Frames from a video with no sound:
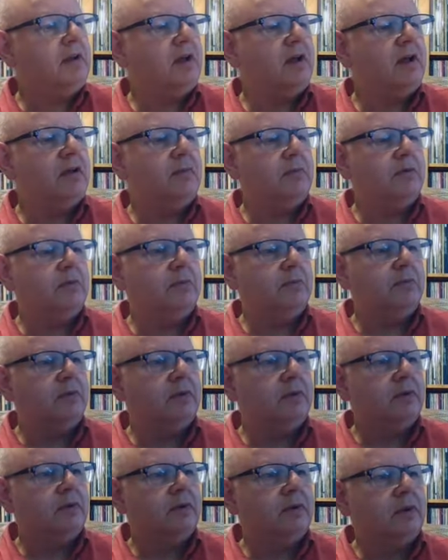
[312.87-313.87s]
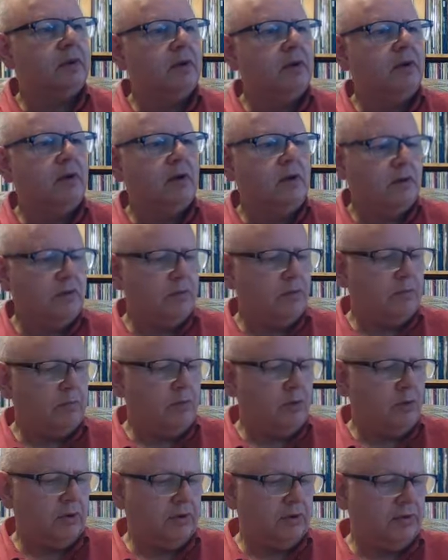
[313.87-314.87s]
album on the
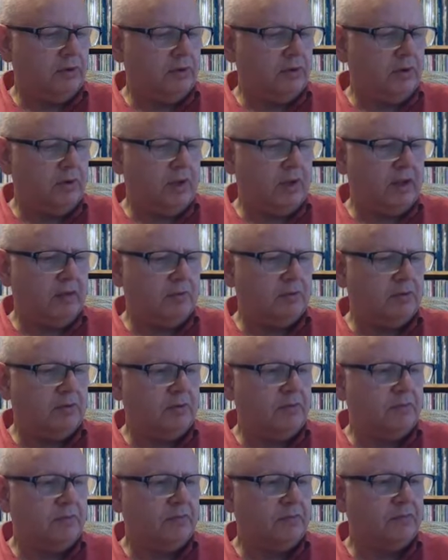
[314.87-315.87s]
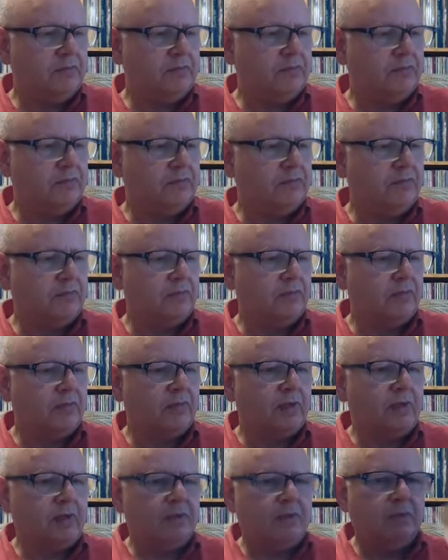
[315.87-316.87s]
Polydor label.
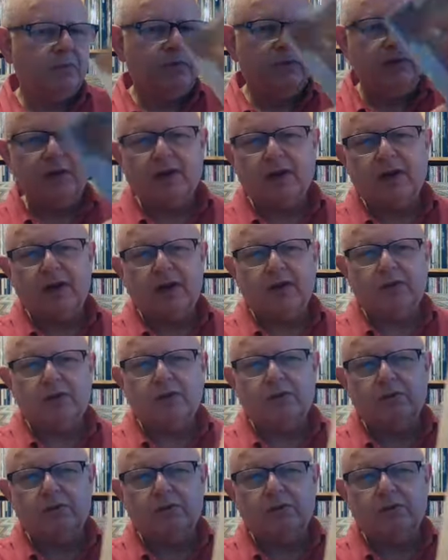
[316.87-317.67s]
But you can't go